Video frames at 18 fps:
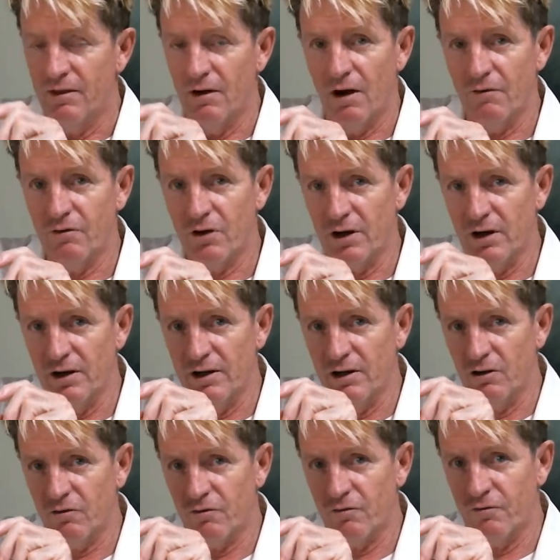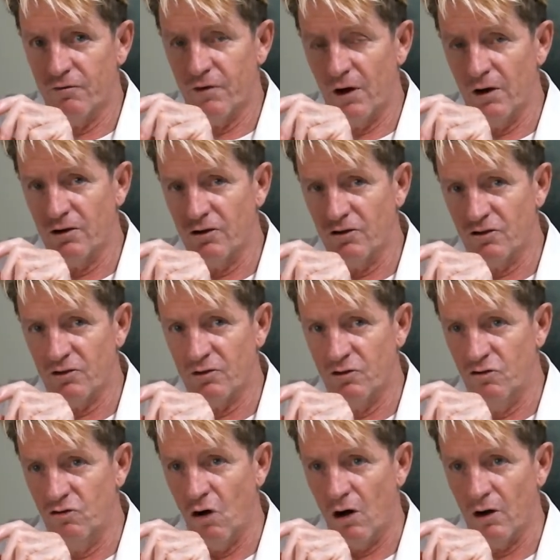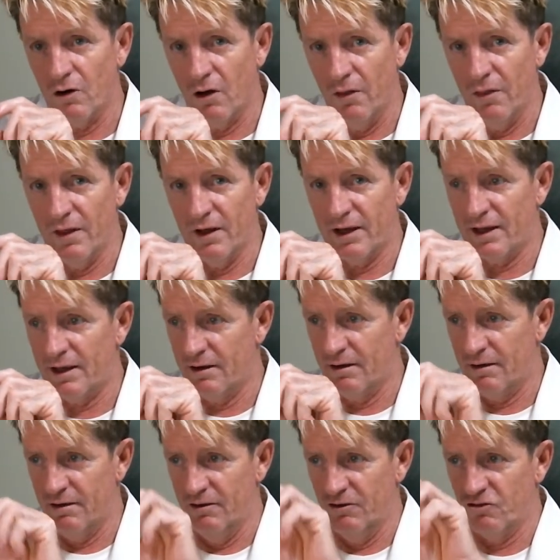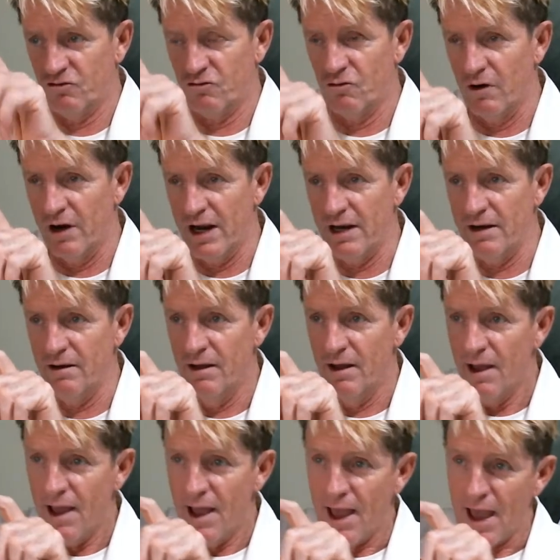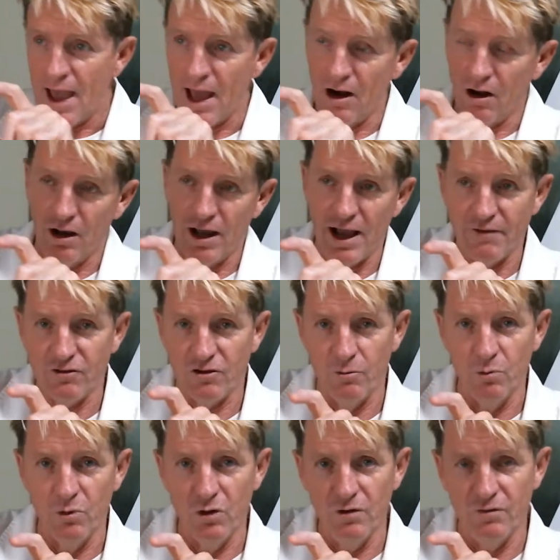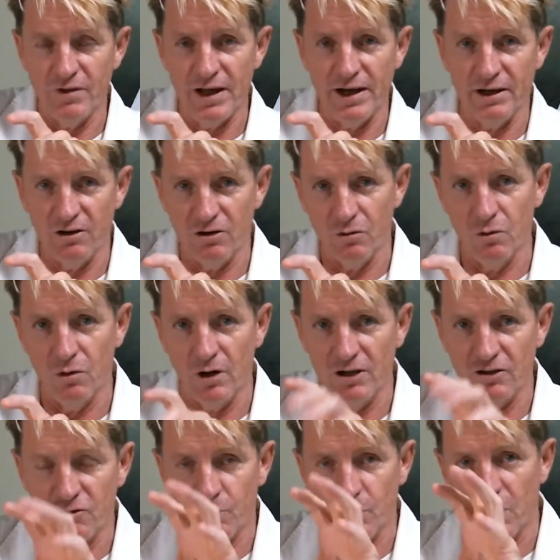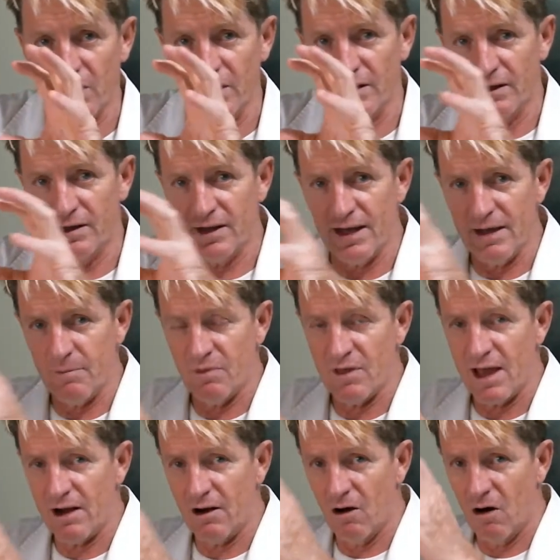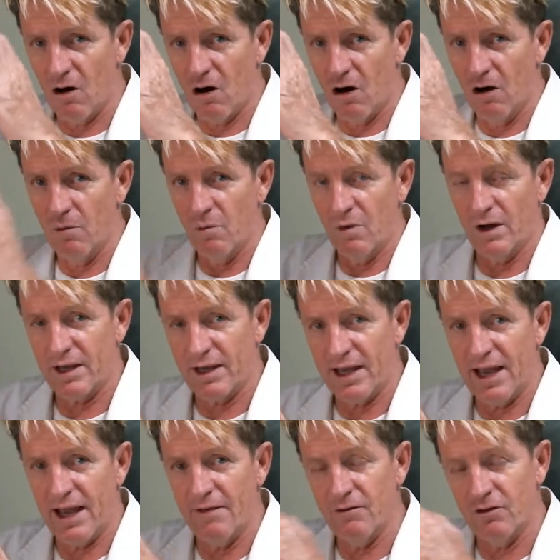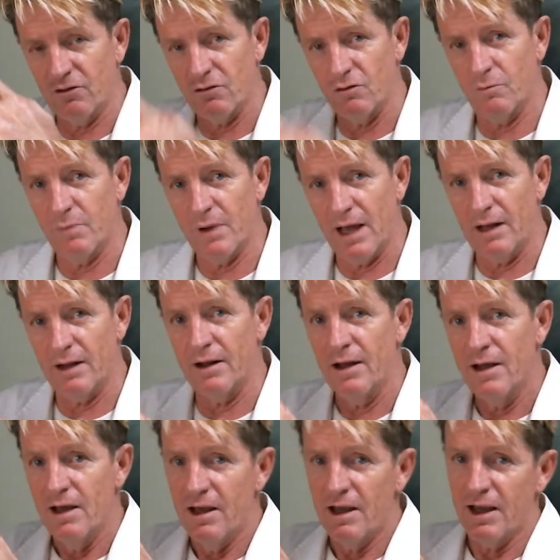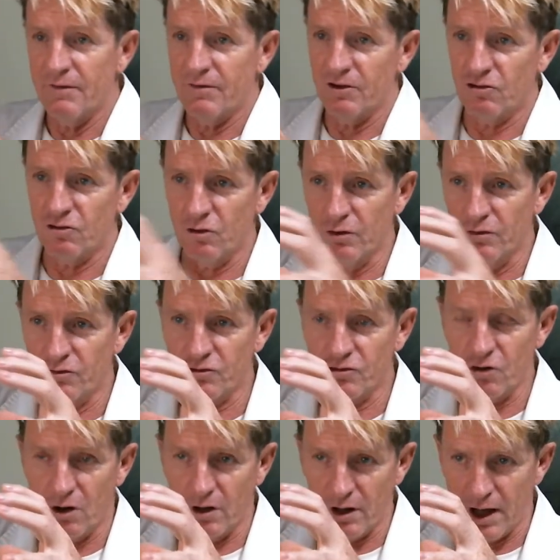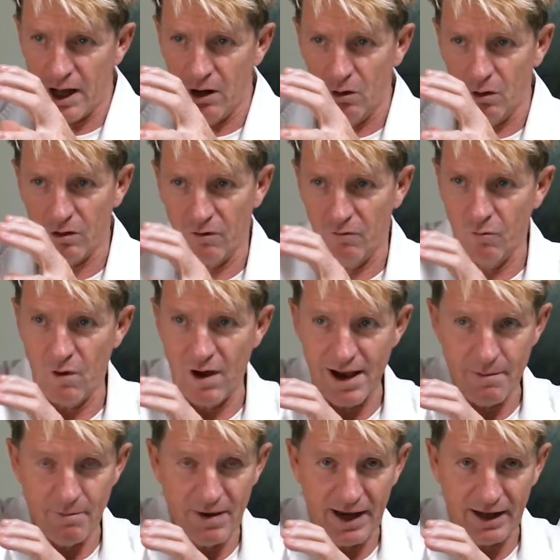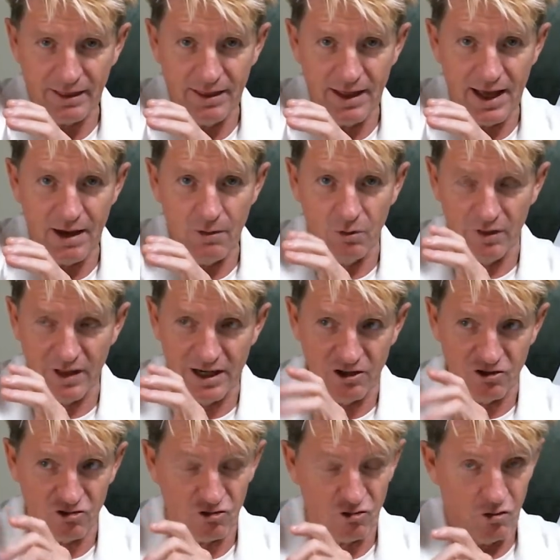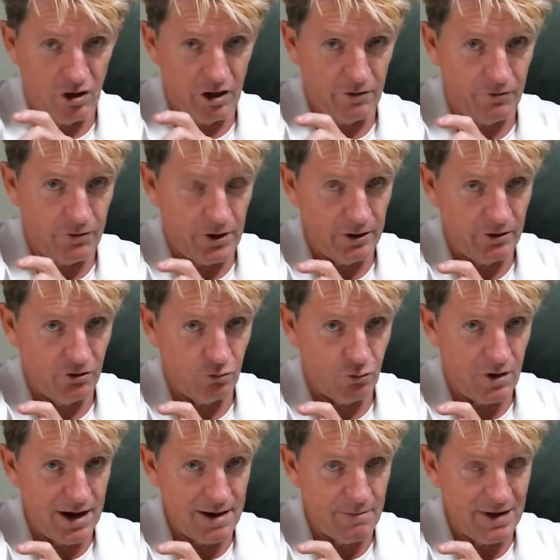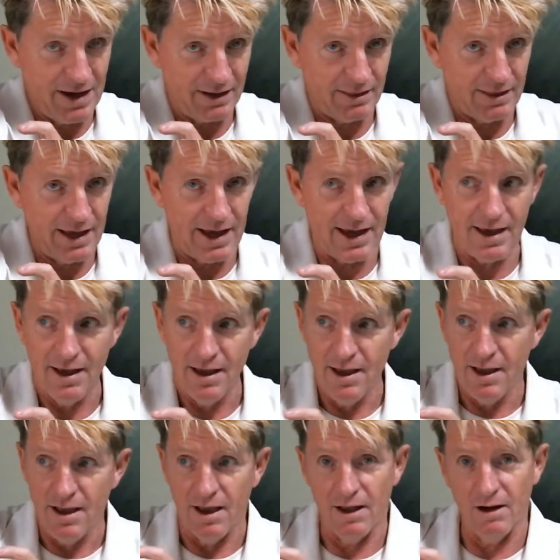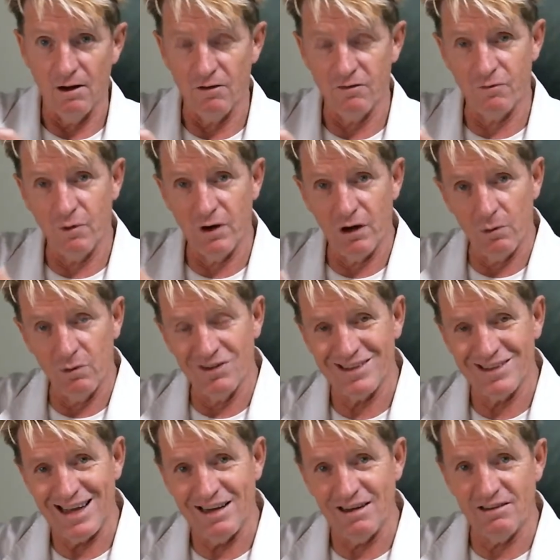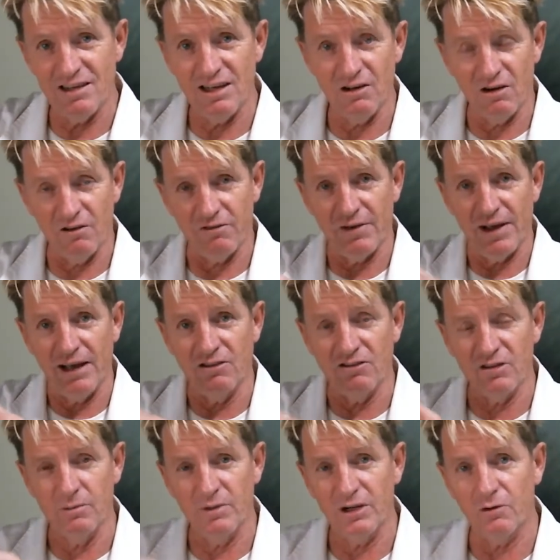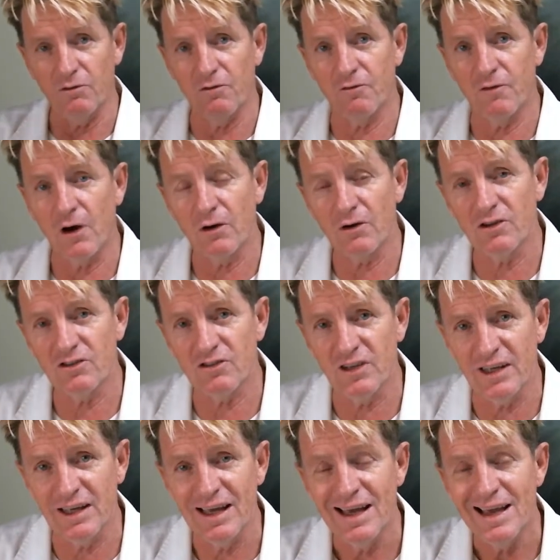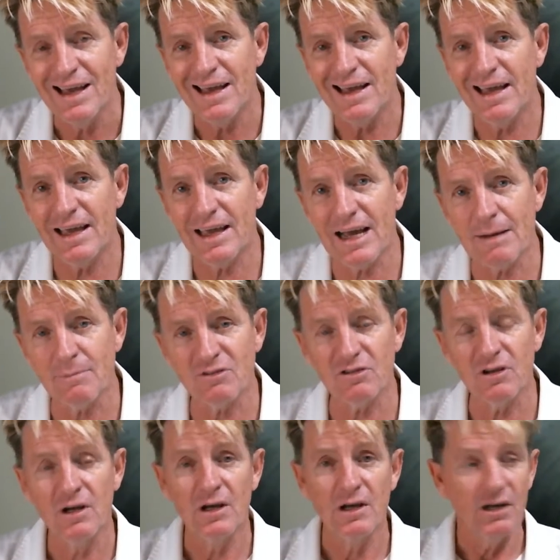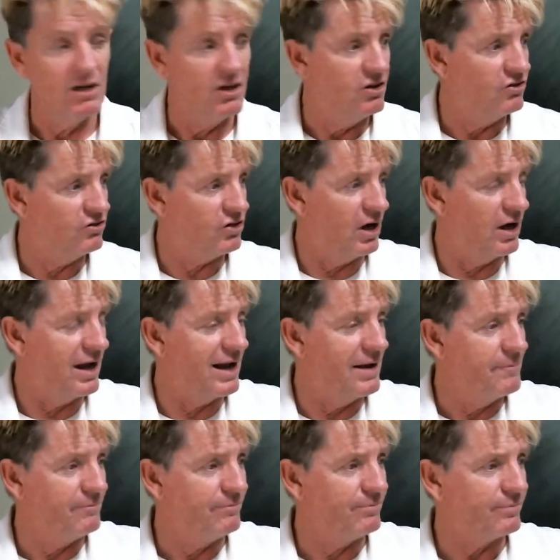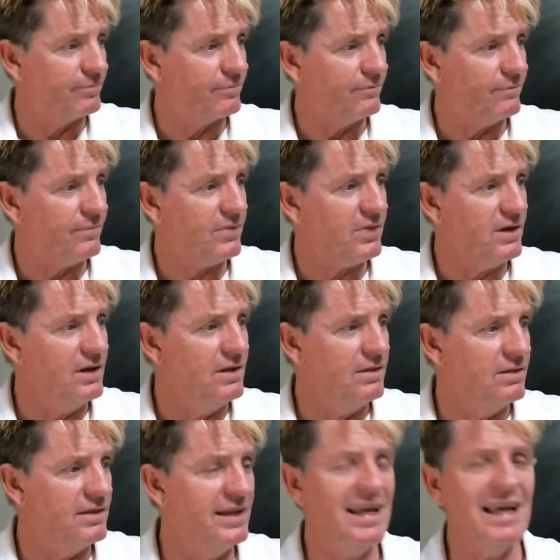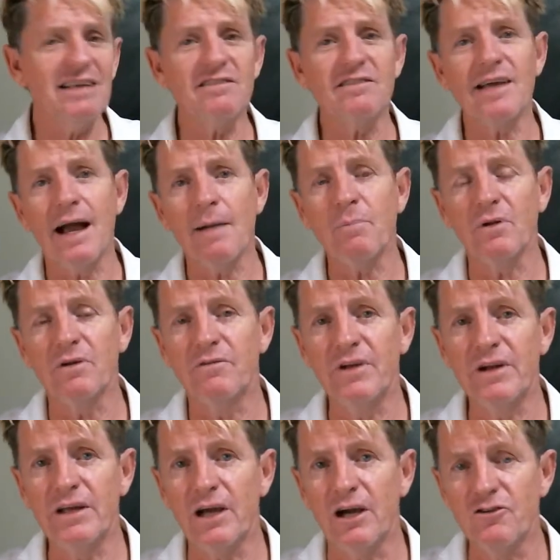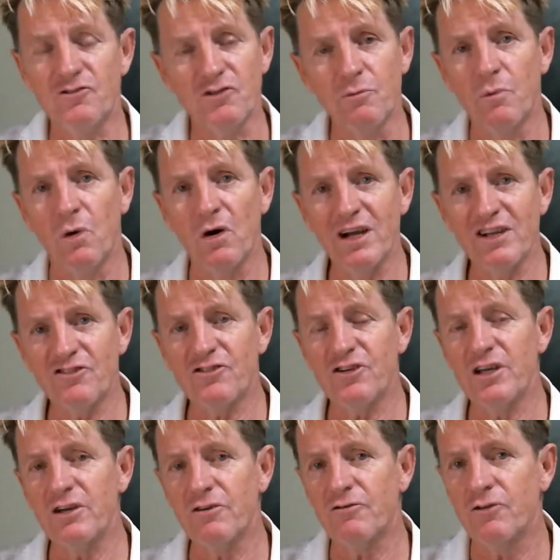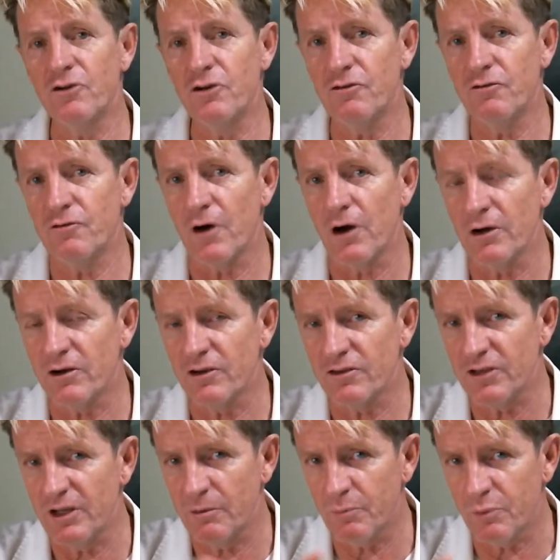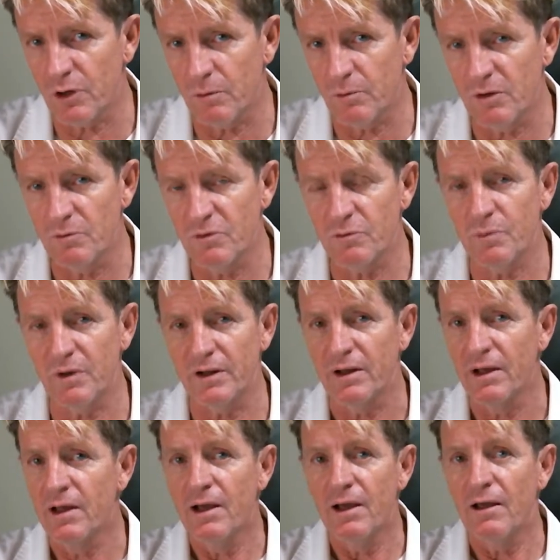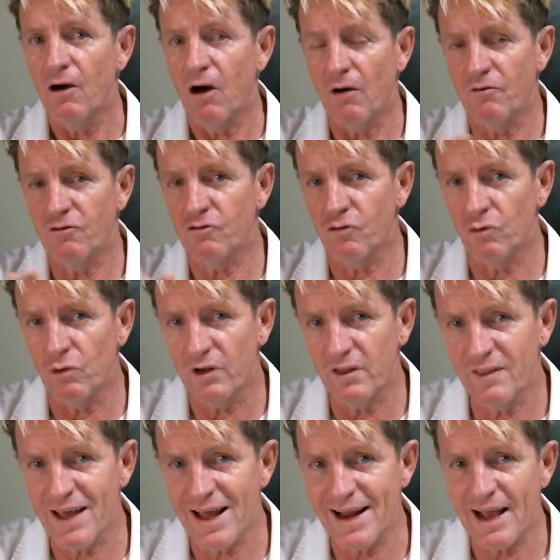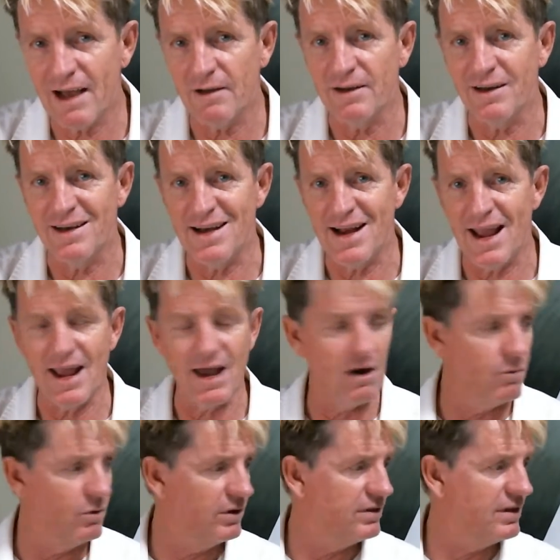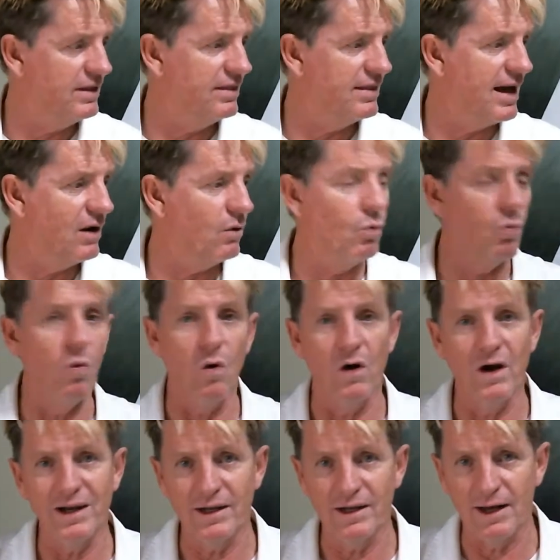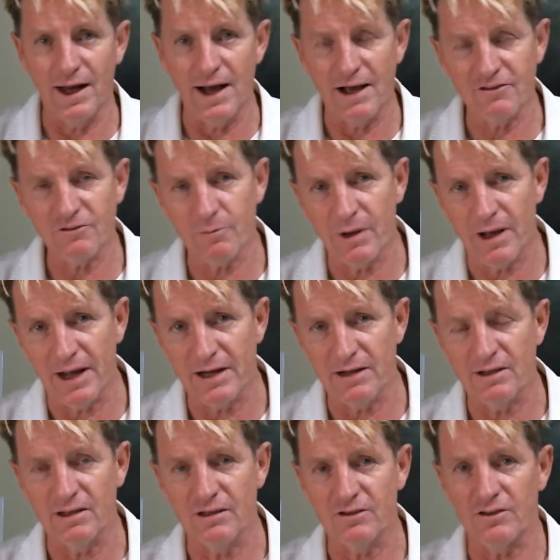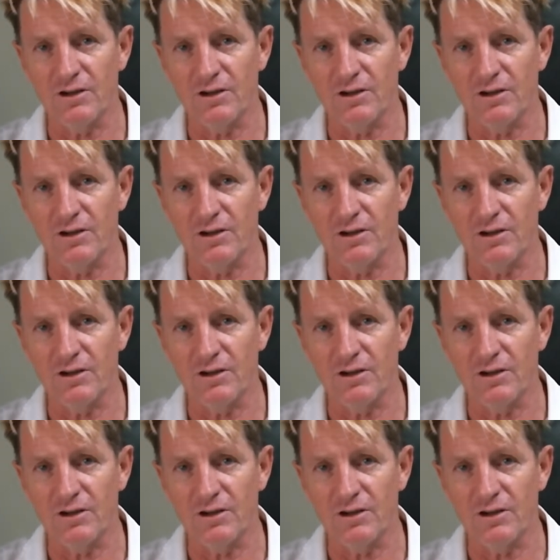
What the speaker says: I've got a little focus dot on the screen, and I have to move that in the right spot and keep that on my canvas or palette. If it's off shot and looking way back there, well, then it's trying to focus way back there. And when I was editing, I found some little focusing hiccups. So the next couple of videos, you might see a few focusing problems, but I've sorted that out now within that wine glass painting.